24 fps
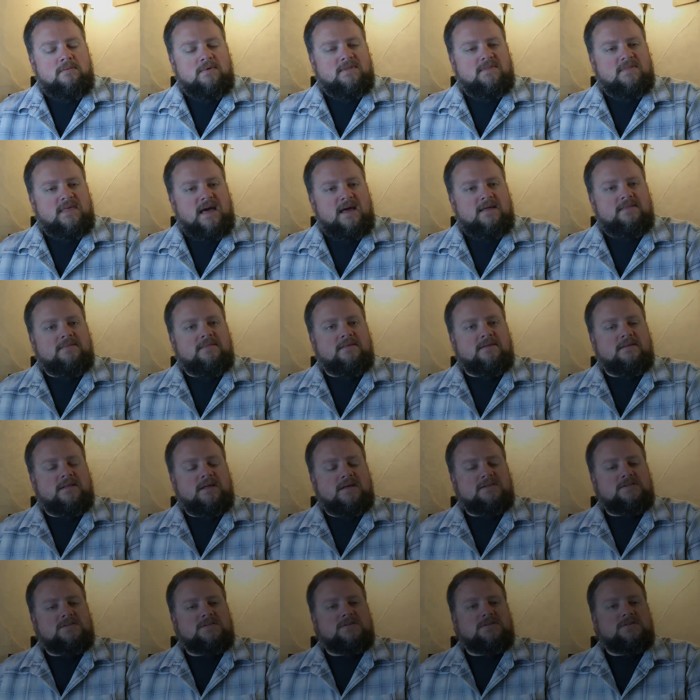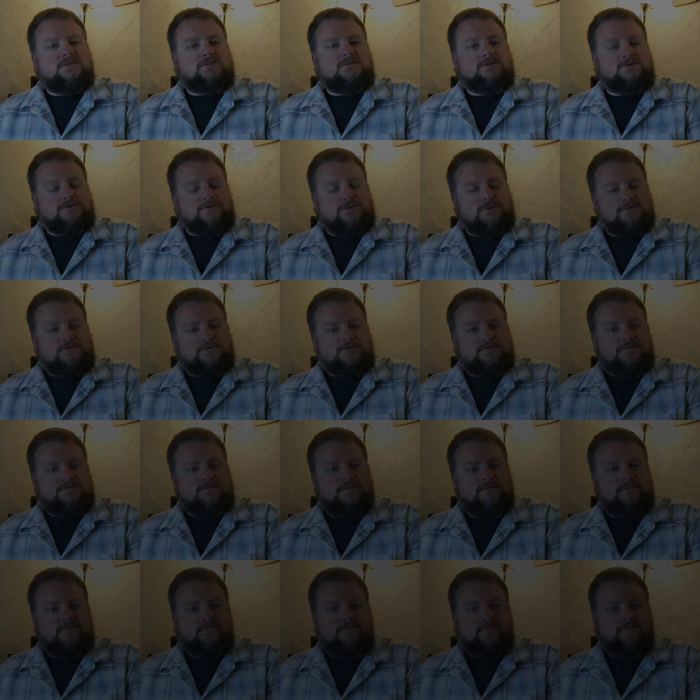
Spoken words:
And with that, the lesson is yours